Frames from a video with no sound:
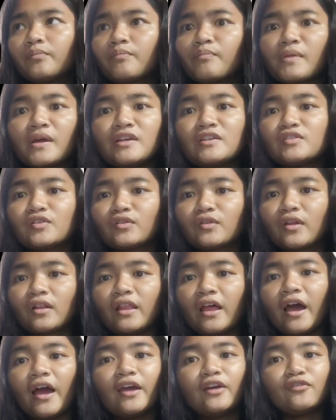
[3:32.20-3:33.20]
based on the
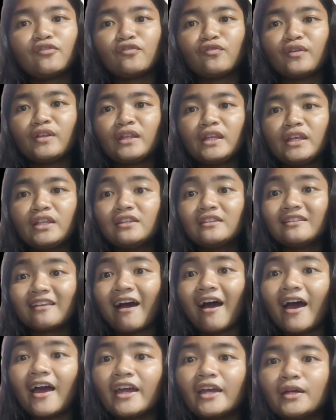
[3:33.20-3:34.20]
life, we need
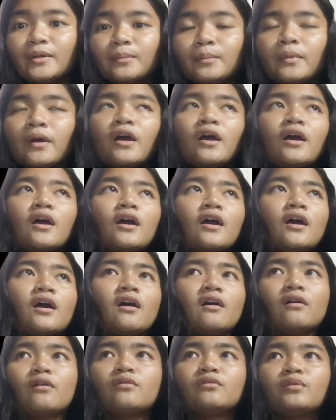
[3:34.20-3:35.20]
time,
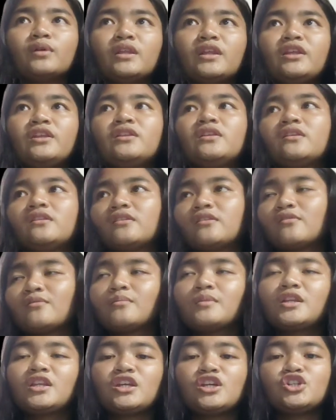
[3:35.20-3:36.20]
we need
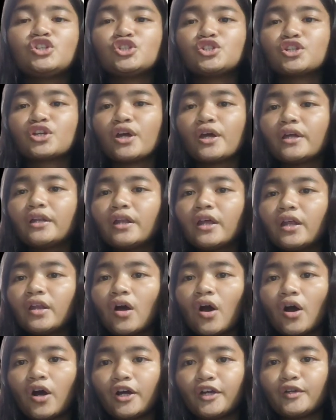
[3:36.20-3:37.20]
determination and
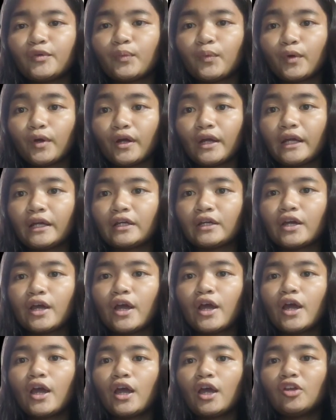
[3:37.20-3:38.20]
hard work
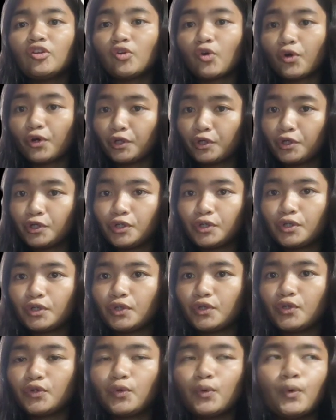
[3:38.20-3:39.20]
in order
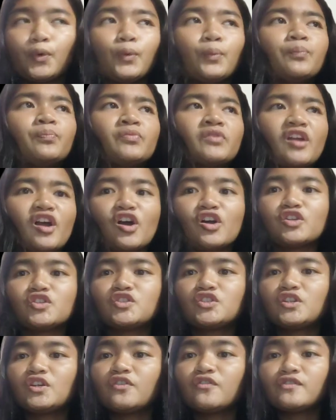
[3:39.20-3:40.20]
to
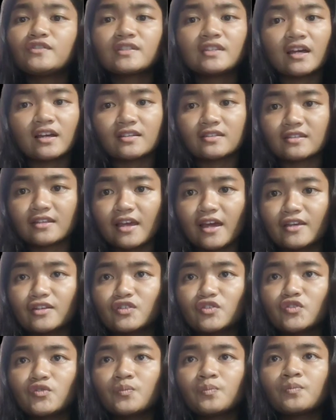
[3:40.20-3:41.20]
achieve
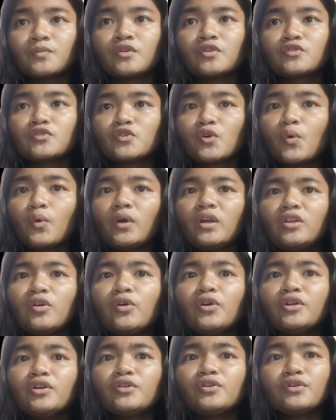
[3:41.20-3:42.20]
success. So in
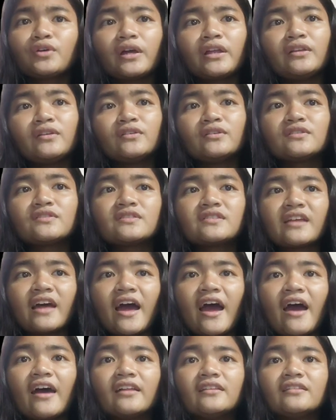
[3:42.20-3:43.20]
order to
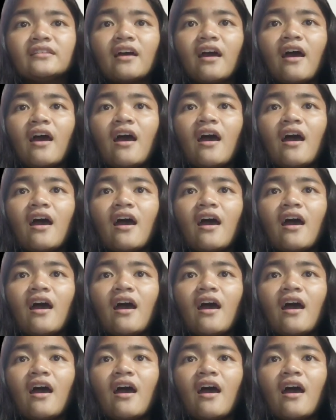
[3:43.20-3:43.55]
understand